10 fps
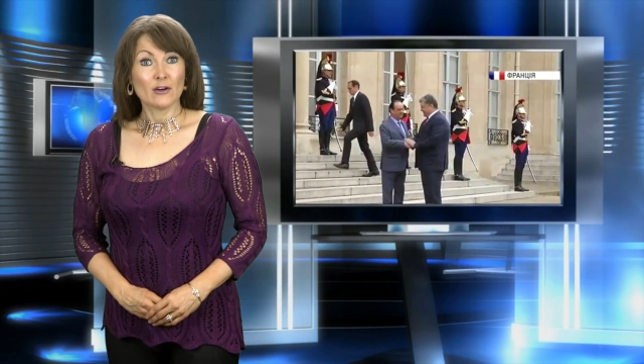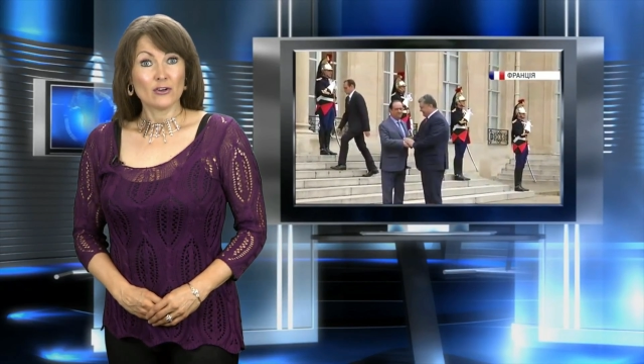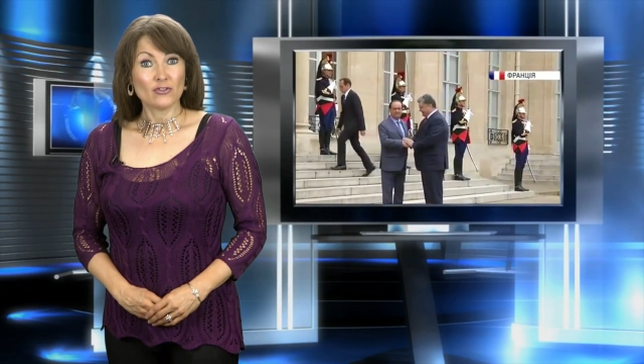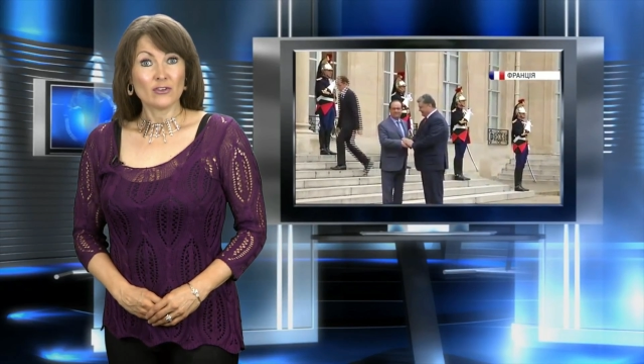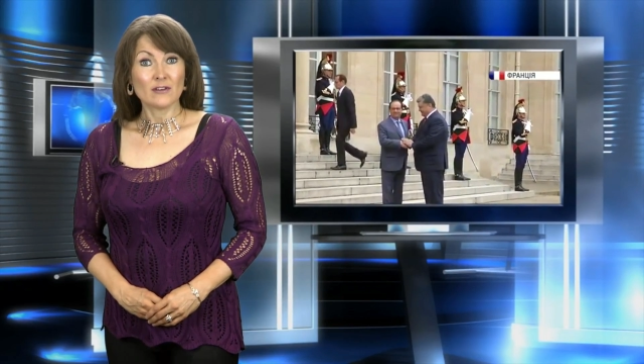
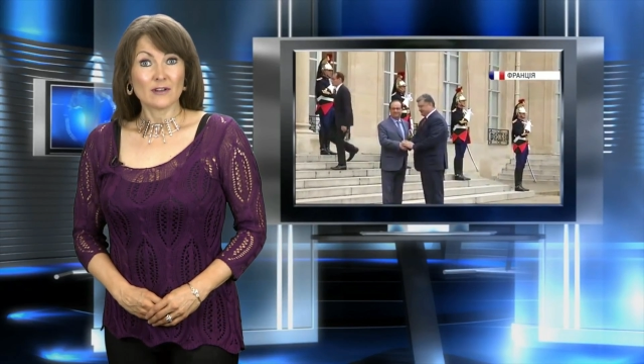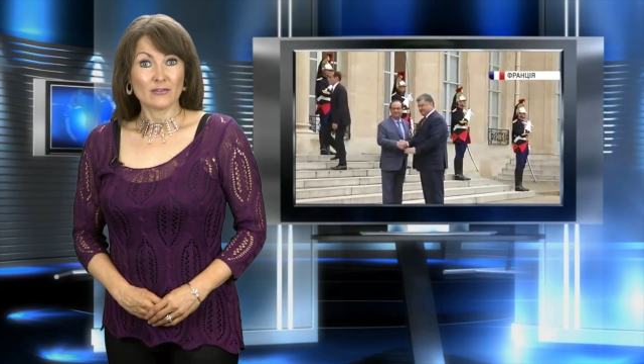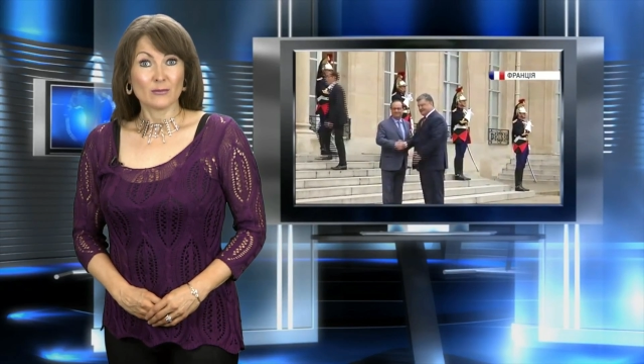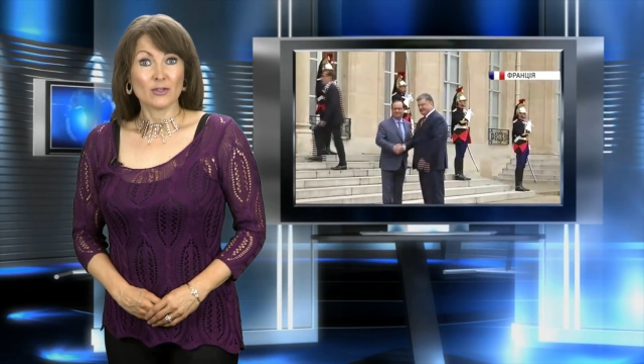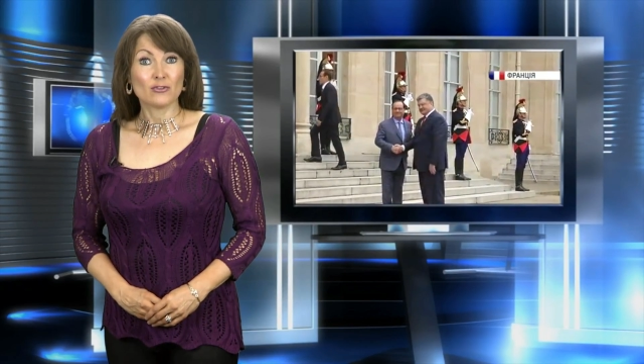urging the
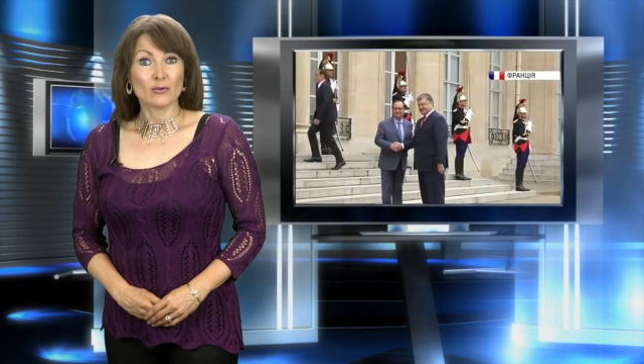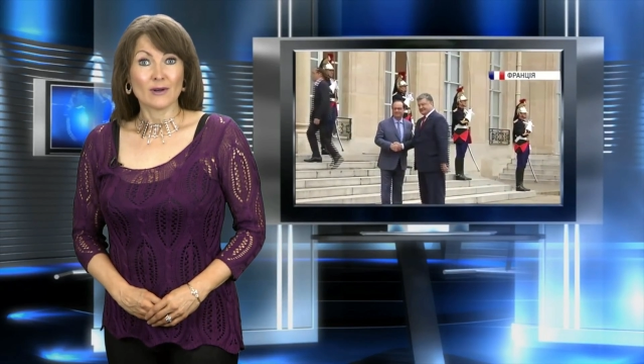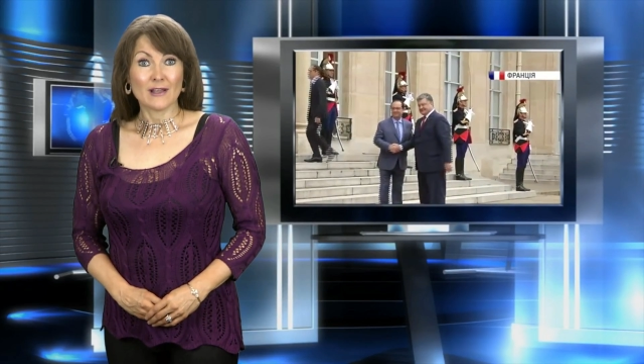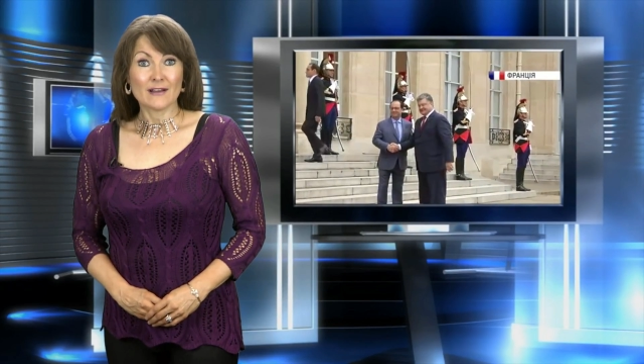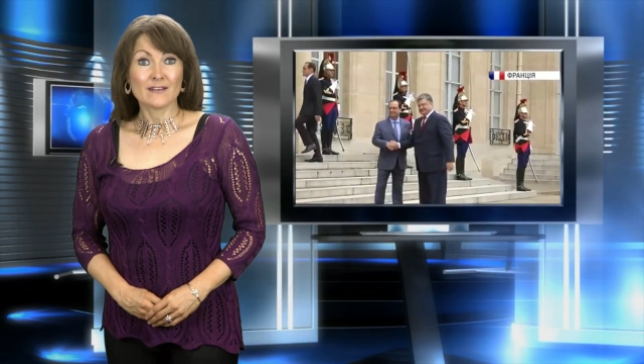government to
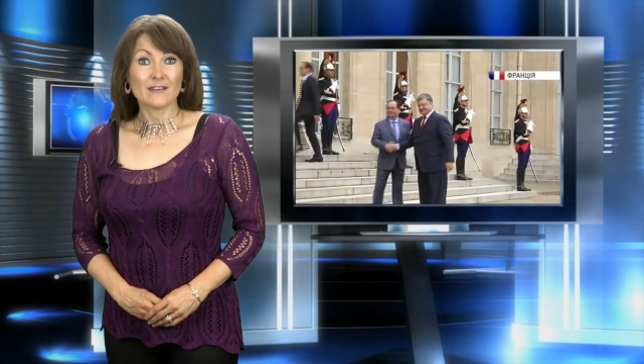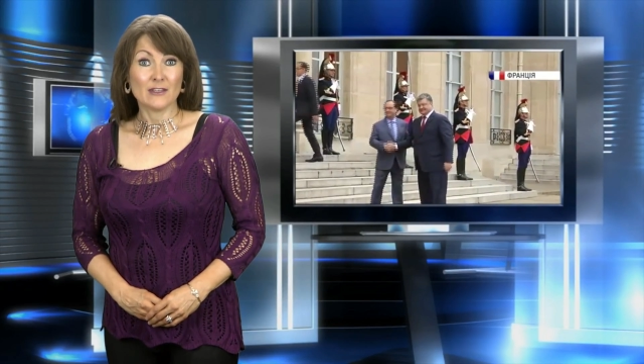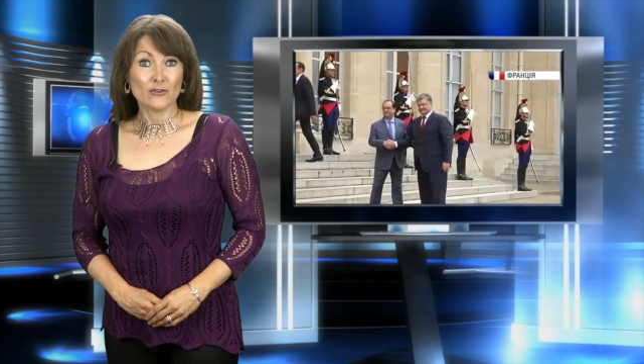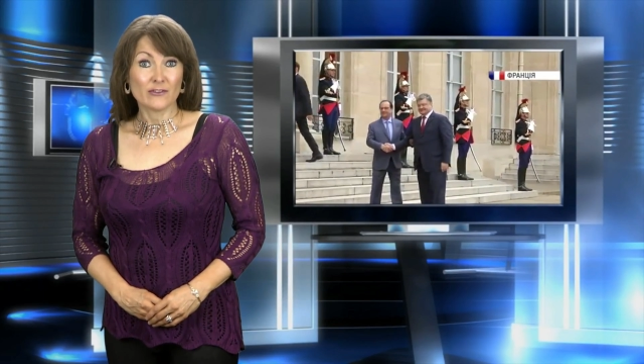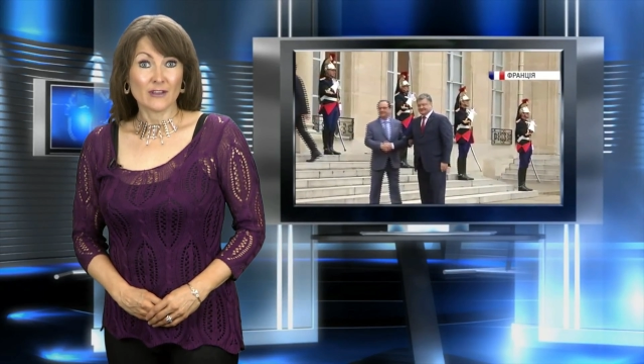relax
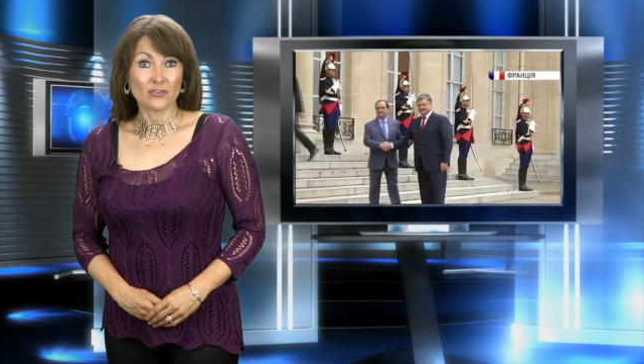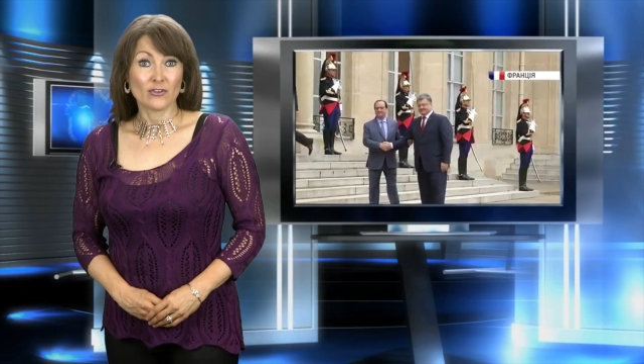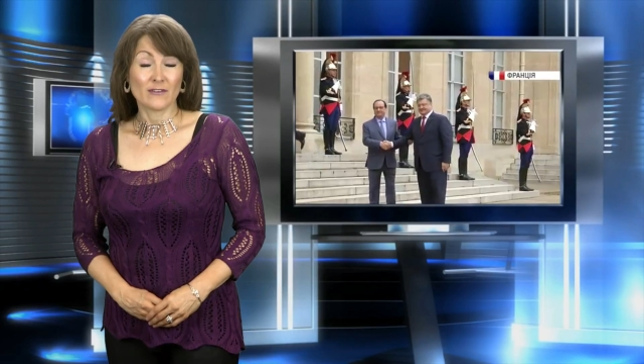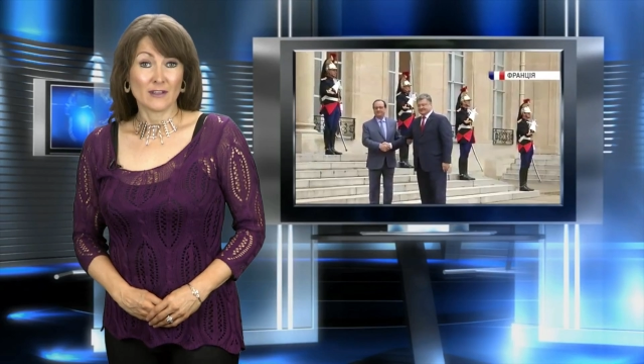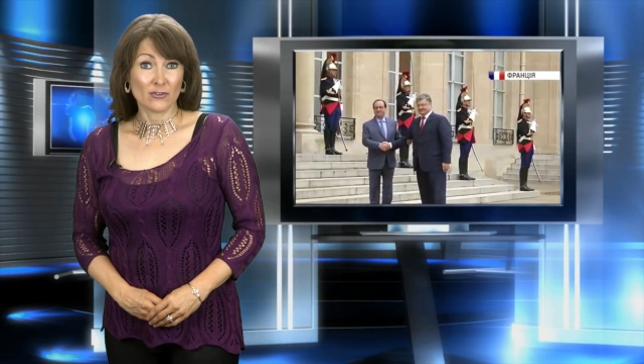EU
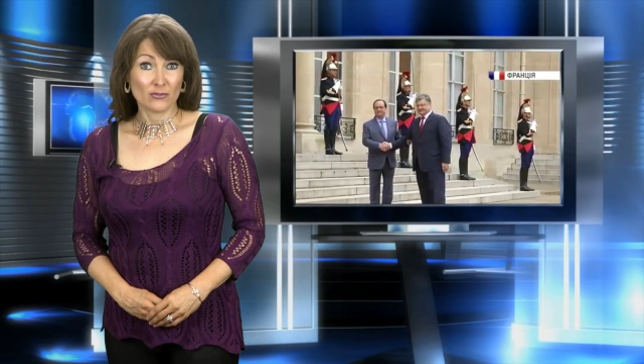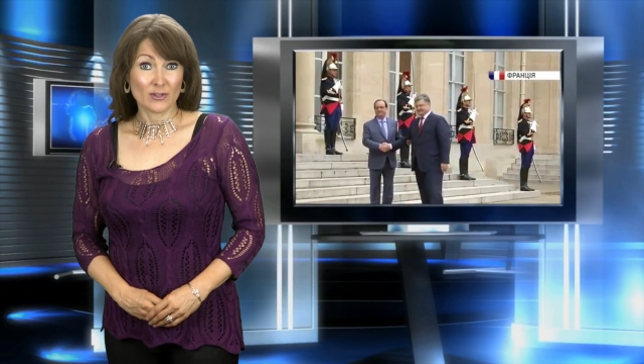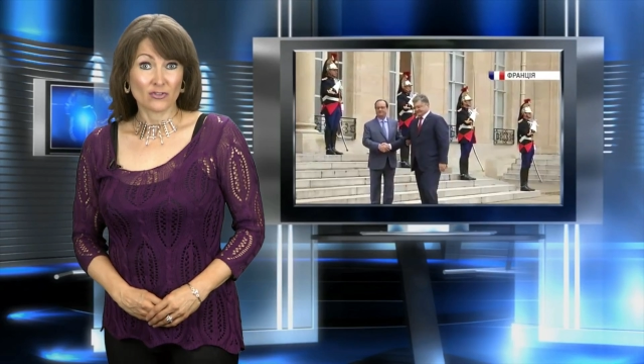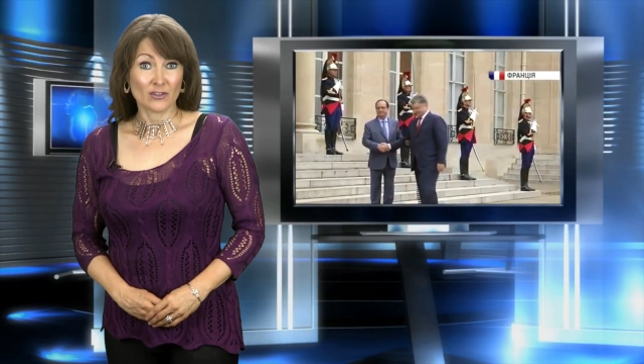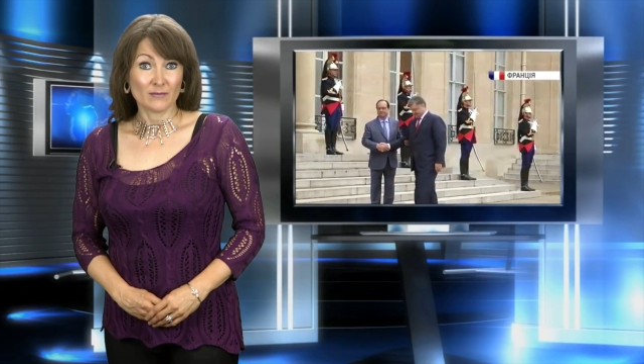sanctions against
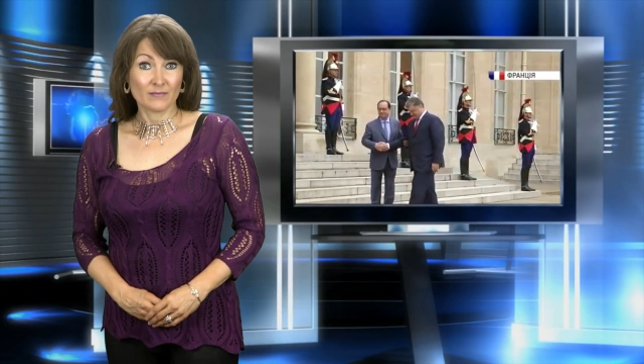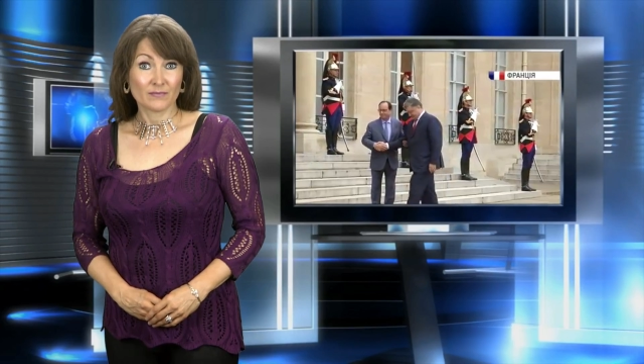Russia.